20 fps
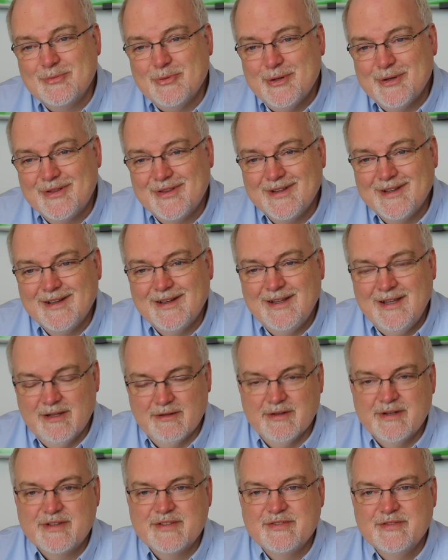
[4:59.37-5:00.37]
with
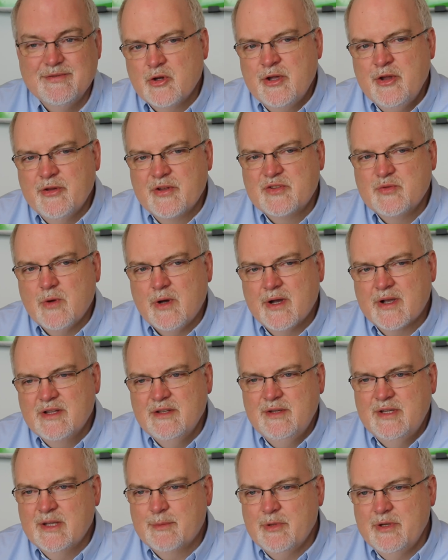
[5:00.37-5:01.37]
Helix. So a Helix walk can
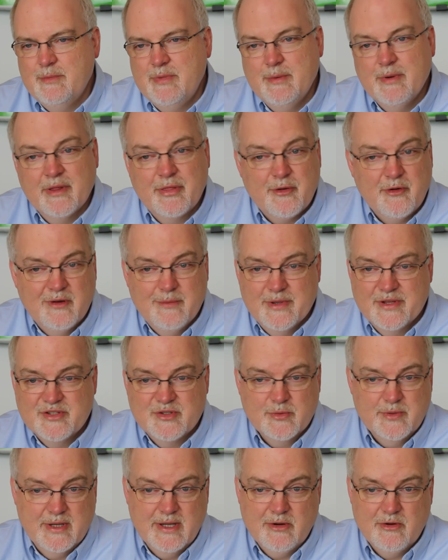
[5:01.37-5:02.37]
typically be about 30 minutes
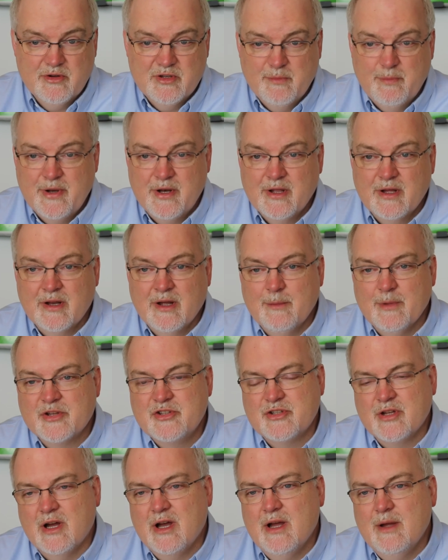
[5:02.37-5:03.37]
to an hour, depending on how
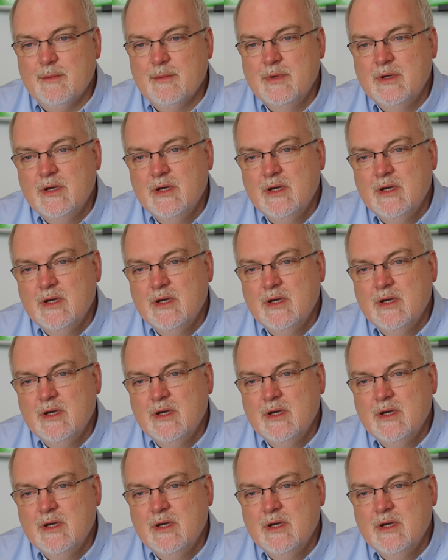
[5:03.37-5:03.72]
much time